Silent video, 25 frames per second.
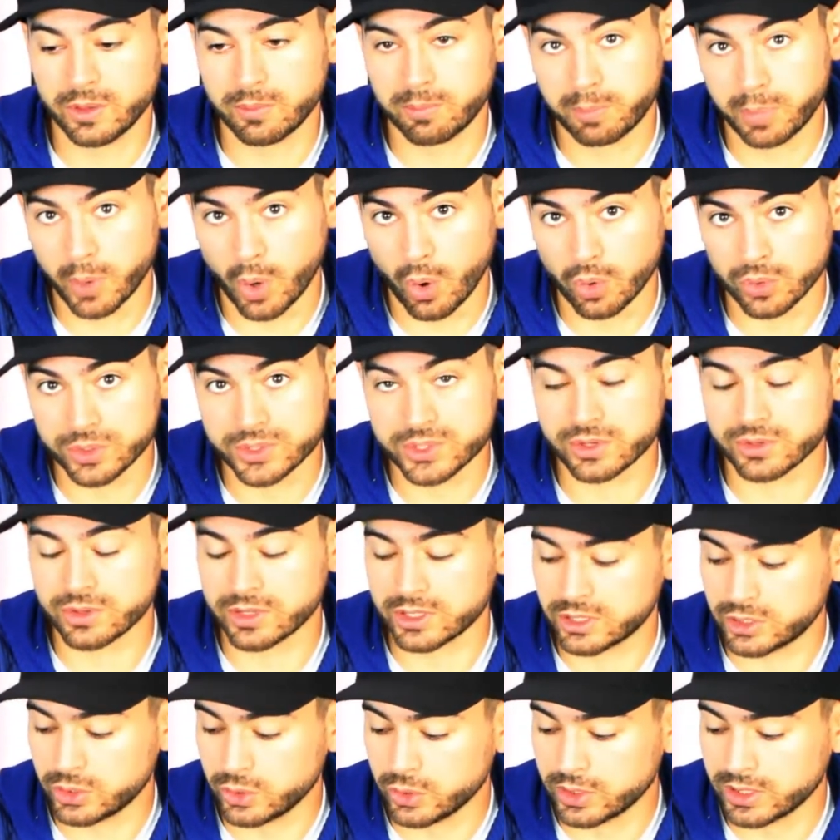bolts or
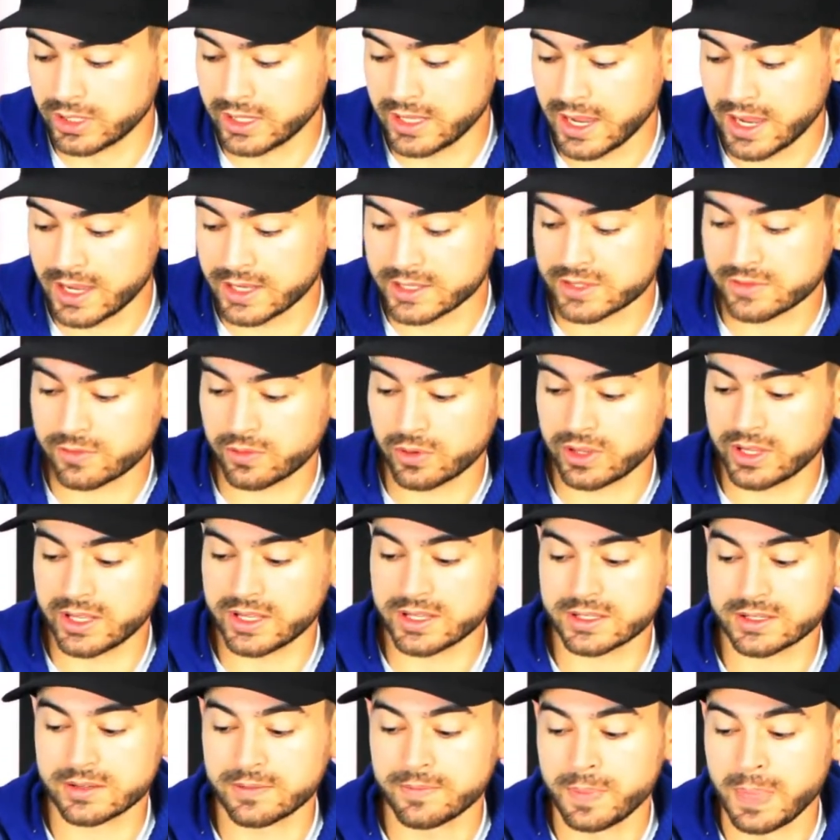the googly eyes for
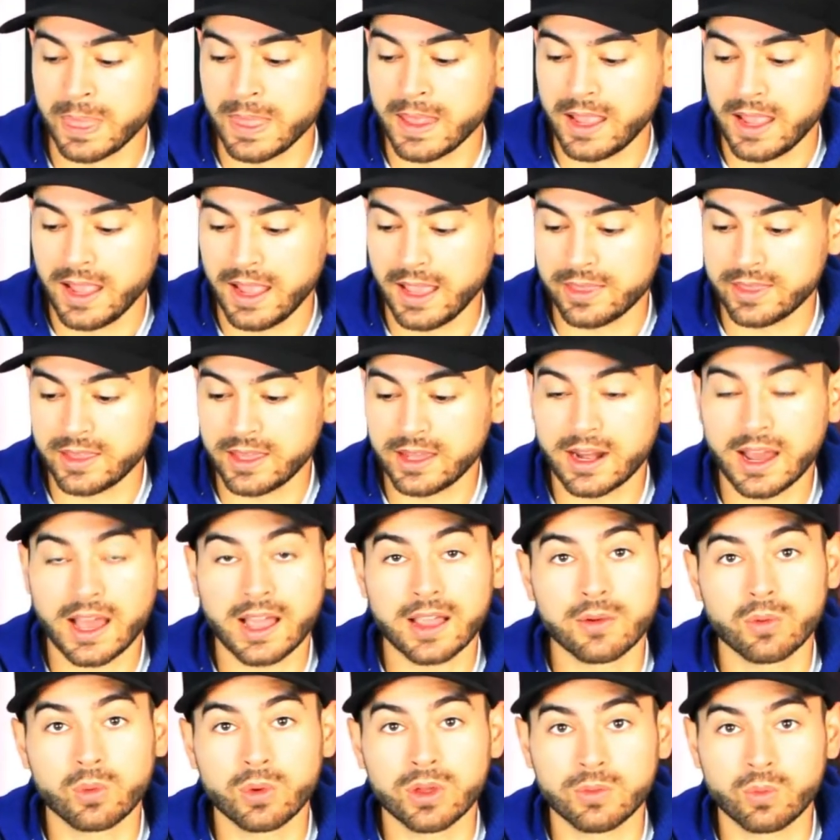this. And then
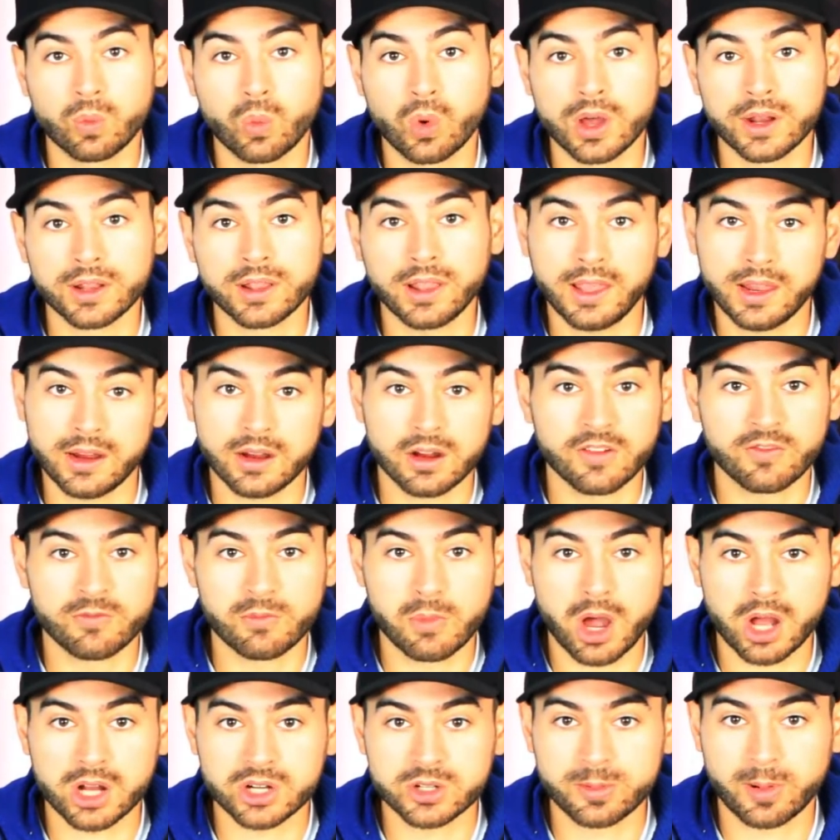I went one layer of
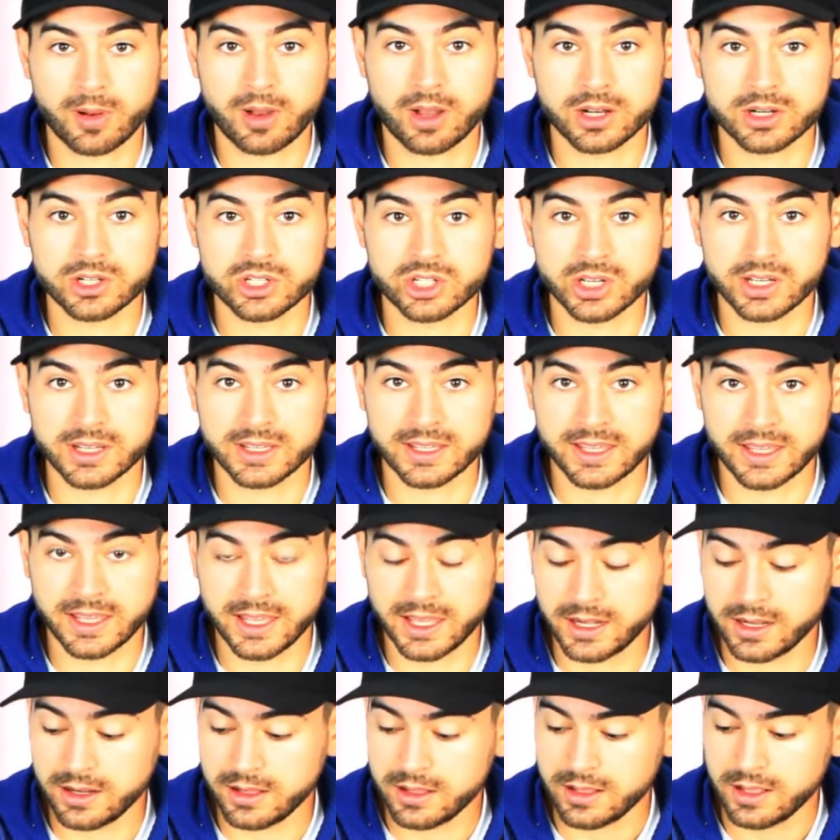Modge Podge
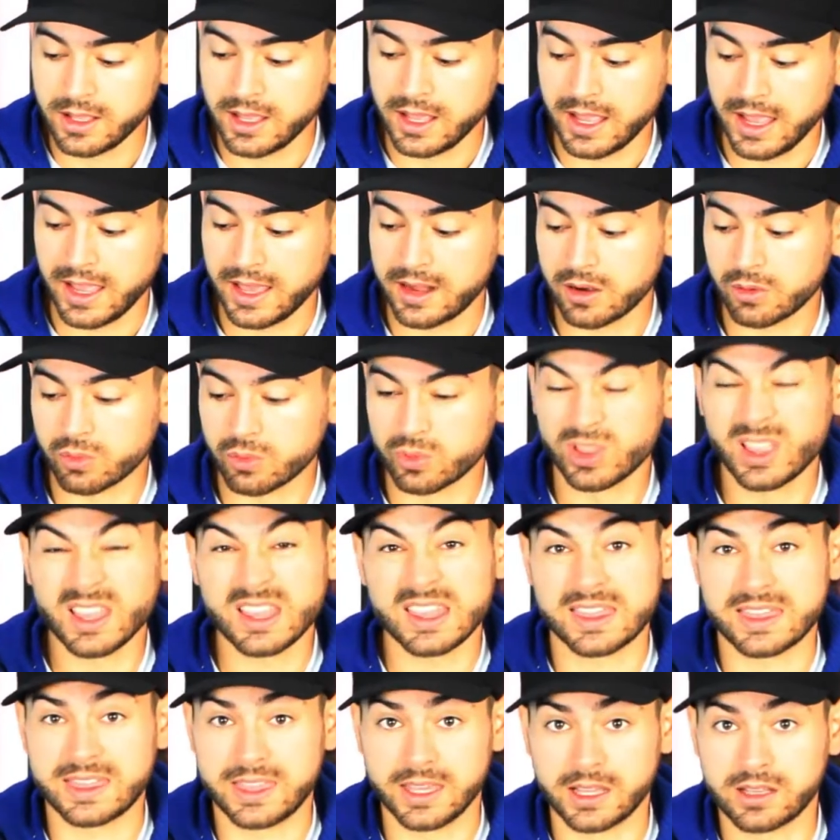again and a really
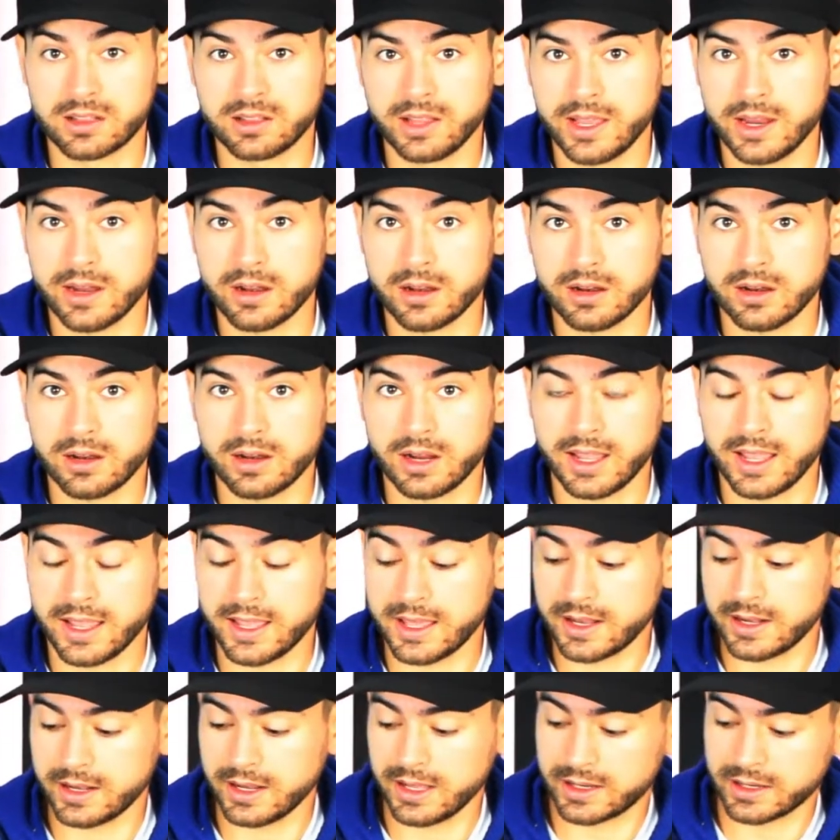thick layer
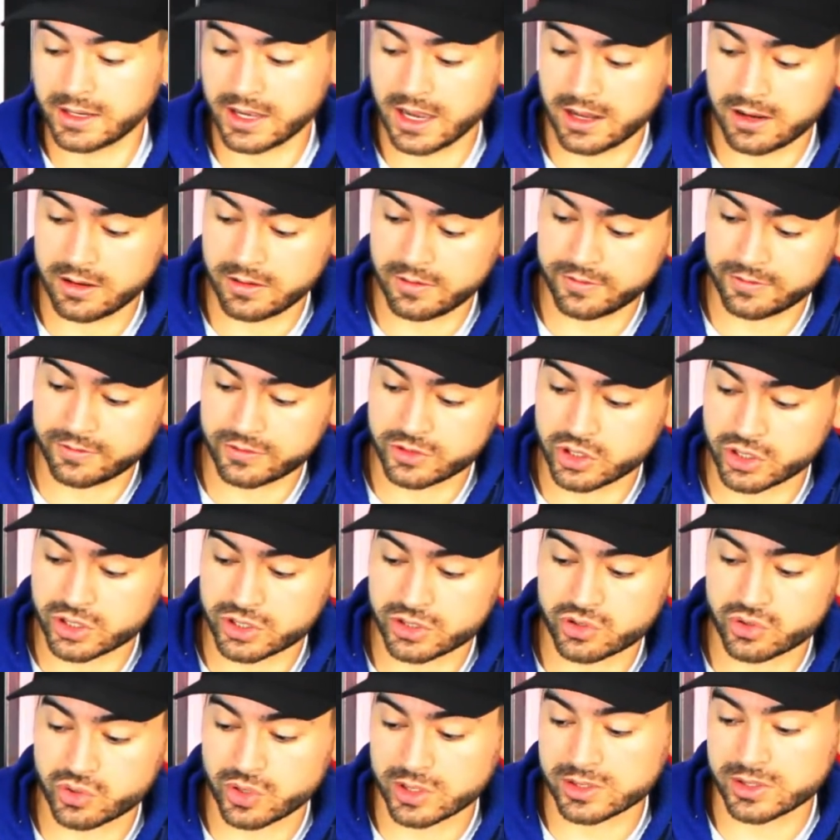and kind of
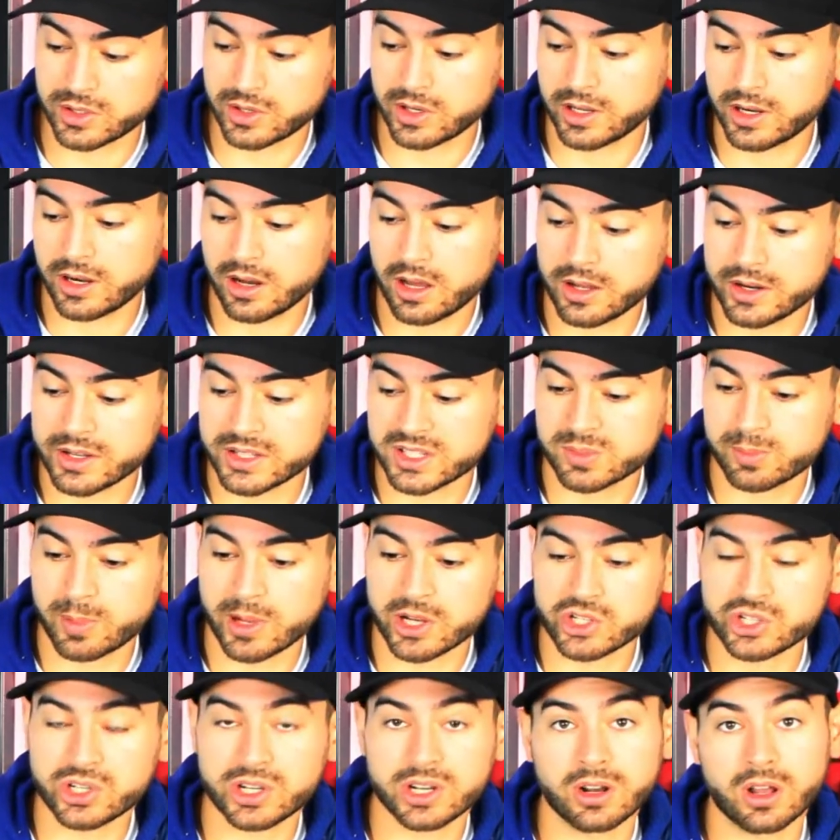just drizzled it on and sponged it